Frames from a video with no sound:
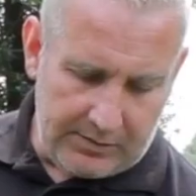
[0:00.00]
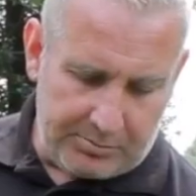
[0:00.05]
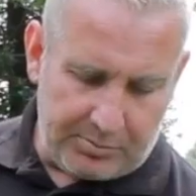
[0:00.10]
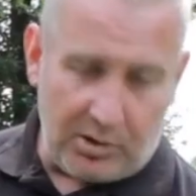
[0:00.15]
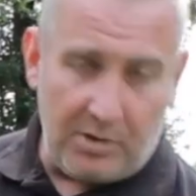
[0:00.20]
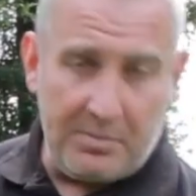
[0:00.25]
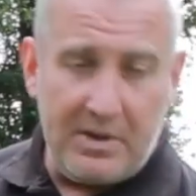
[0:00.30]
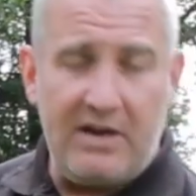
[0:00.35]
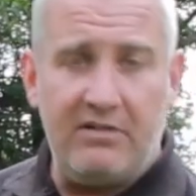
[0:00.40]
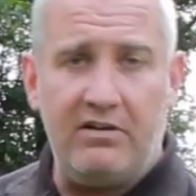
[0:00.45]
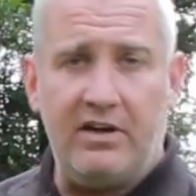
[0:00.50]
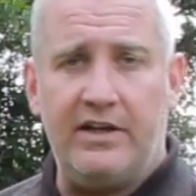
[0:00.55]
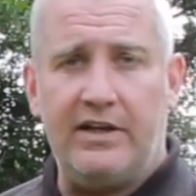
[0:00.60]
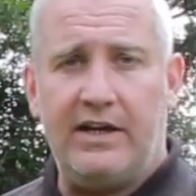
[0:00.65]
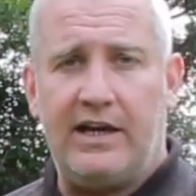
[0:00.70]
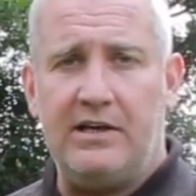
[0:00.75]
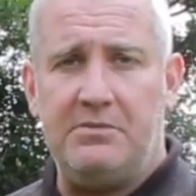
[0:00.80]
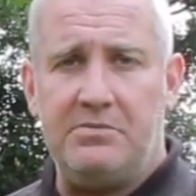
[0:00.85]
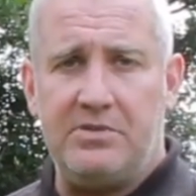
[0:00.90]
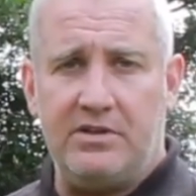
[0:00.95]

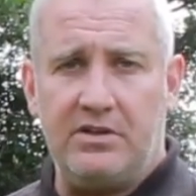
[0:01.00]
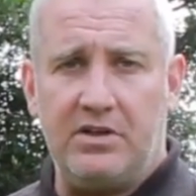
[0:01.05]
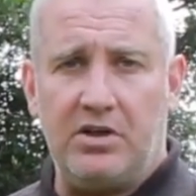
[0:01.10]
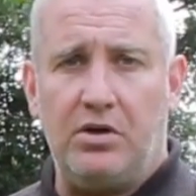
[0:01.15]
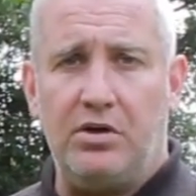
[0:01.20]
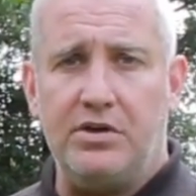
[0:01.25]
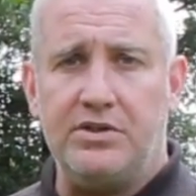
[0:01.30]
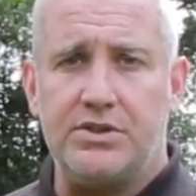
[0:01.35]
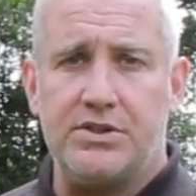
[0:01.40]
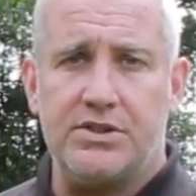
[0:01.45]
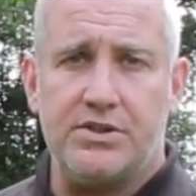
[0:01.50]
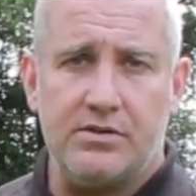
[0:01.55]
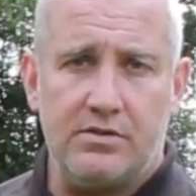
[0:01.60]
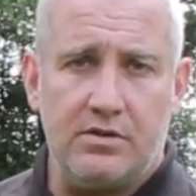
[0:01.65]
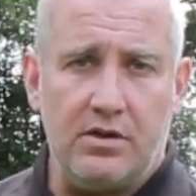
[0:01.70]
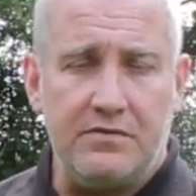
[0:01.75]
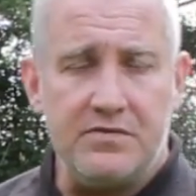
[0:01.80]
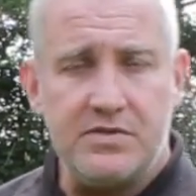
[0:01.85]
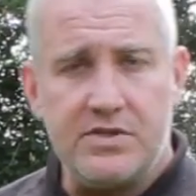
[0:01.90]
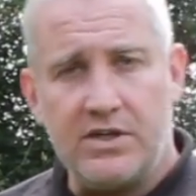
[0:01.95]
Primarily aimed at the guys
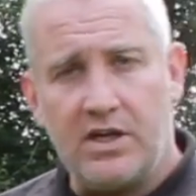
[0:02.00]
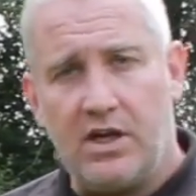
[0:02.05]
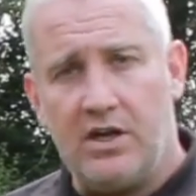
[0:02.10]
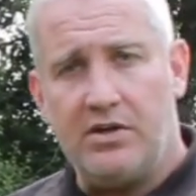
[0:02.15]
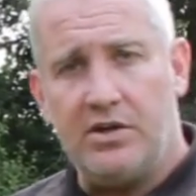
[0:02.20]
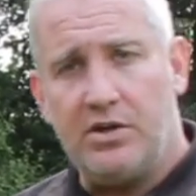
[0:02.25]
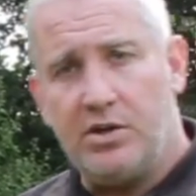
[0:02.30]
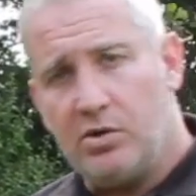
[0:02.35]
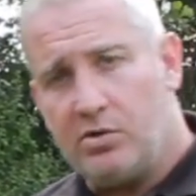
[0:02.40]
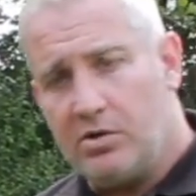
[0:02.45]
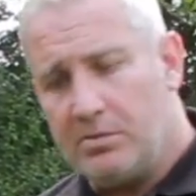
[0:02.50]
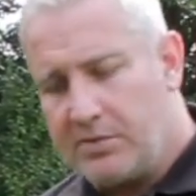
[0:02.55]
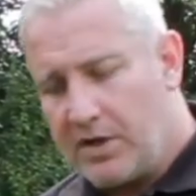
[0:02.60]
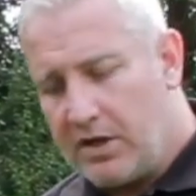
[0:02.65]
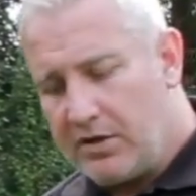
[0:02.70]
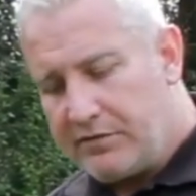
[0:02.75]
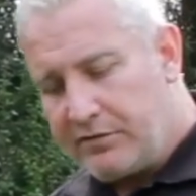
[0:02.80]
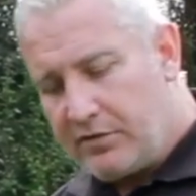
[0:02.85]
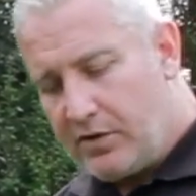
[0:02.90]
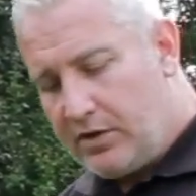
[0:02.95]
obviously going to Europe,
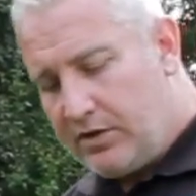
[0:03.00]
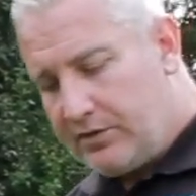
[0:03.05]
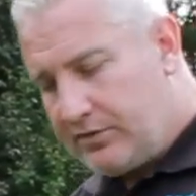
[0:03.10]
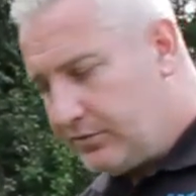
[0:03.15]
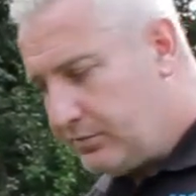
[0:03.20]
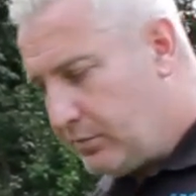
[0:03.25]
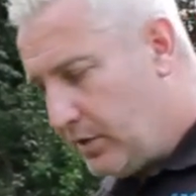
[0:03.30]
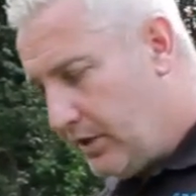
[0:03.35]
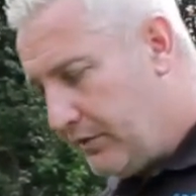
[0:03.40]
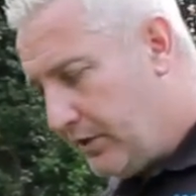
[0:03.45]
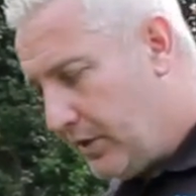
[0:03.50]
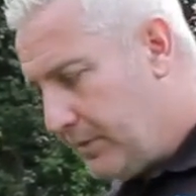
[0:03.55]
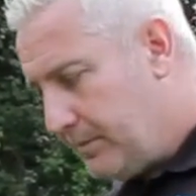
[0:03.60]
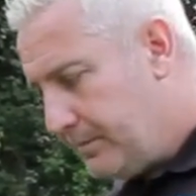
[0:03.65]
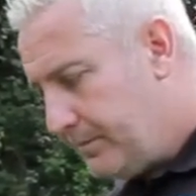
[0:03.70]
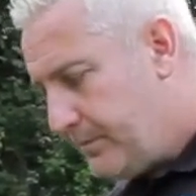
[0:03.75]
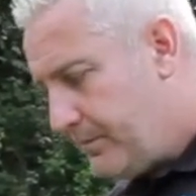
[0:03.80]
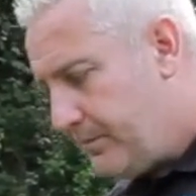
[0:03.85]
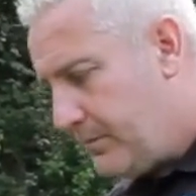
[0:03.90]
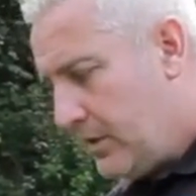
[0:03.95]
going to France, whatever,
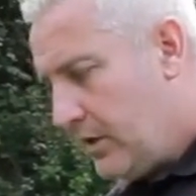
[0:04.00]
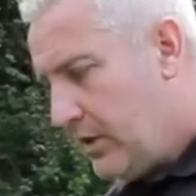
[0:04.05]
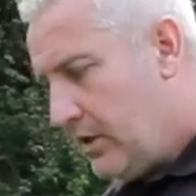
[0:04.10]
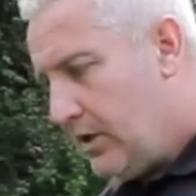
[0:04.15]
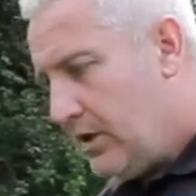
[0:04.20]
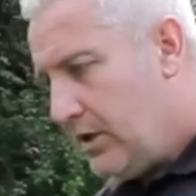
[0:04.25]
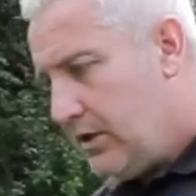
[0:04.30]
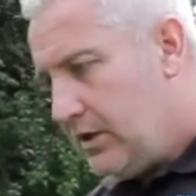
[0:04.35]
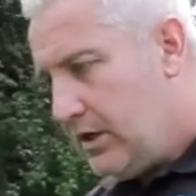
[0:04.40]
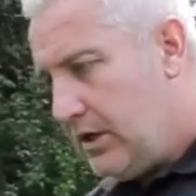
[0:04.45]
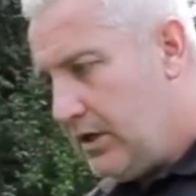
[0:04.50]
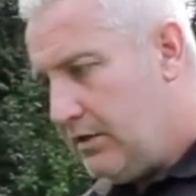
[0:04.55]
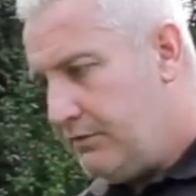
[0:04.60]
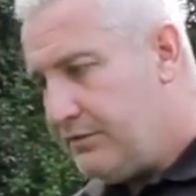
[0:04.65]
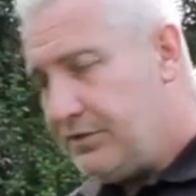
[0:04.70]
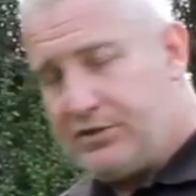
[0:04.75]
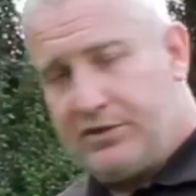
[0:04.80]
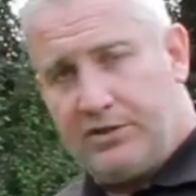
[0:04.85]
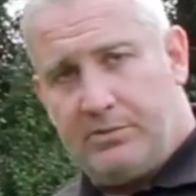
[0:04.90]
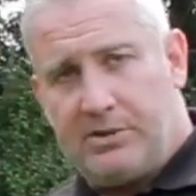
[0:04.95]

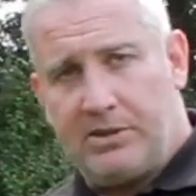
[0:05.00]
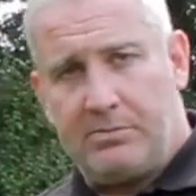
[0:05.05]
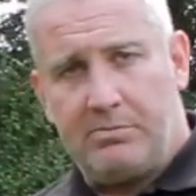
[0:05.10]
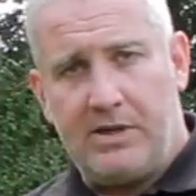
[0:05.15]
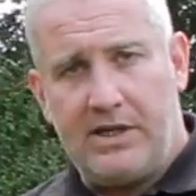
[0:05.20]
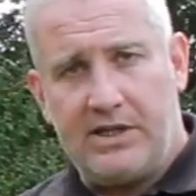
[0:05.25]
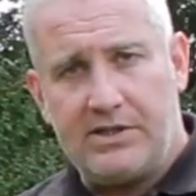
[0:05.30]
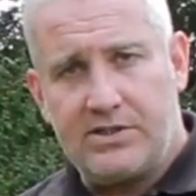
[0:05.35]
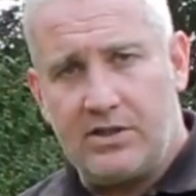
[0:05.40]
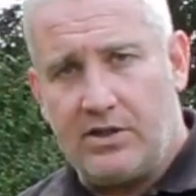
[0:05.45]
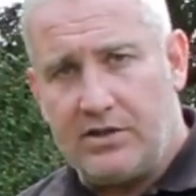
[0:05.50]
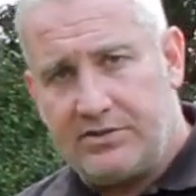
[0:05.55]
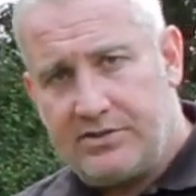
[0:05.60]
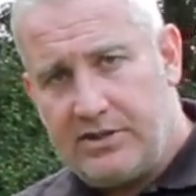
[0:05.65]
fishing the big pits, got the